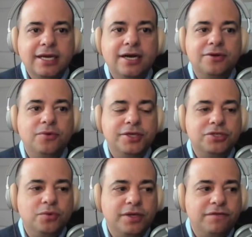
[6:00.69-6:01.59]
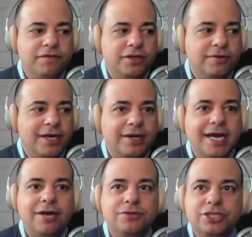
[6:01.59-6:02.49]
on which we figure out
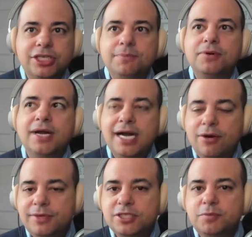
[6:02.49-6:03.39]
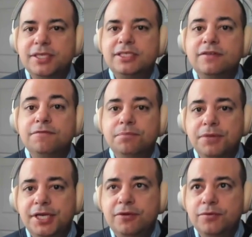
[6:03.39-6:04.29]
how cheap or how expensive
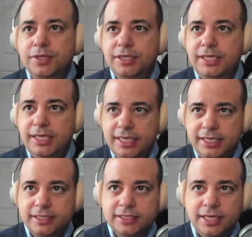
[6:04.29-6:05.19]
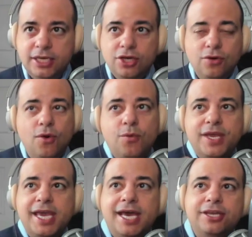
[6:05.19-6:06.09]
money really is. Well,
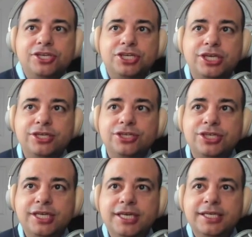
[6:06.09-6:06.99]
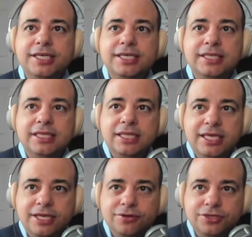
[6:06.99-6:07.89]
we had a change in
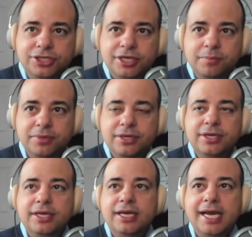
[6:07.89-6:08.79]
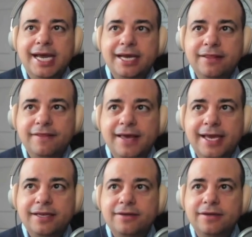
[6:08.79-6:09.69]
leadership at
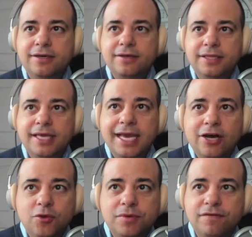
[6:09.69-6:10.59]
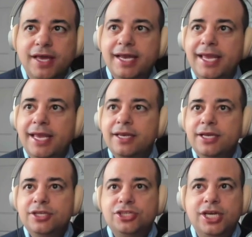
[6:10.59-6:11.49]
that, in the helm of that, and
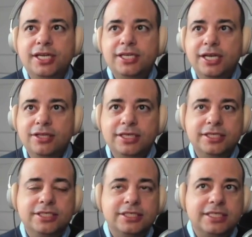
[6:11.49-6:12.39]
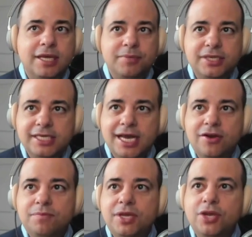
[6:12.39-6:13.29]
Janet Yellen is stepping
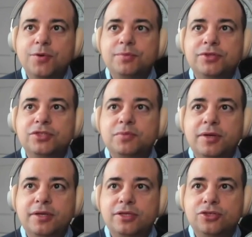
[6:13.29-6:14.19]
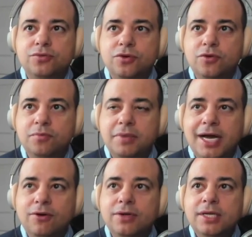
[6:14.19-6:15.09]
down, being replaced by Jerome
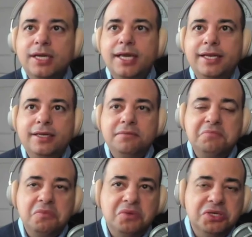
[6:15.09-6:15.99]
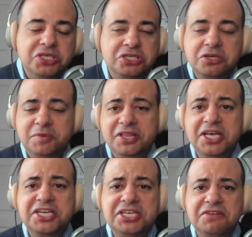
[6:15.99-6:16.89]
Powell. And is there going to be a
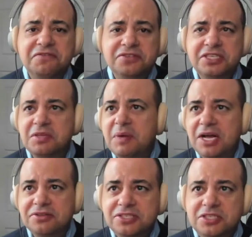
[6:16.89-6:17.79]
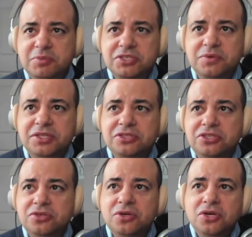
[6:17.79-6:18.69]
lot of difference in the policies between the
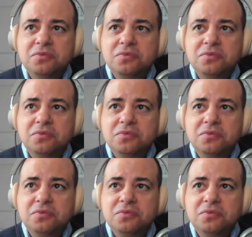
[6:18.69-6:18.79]
two?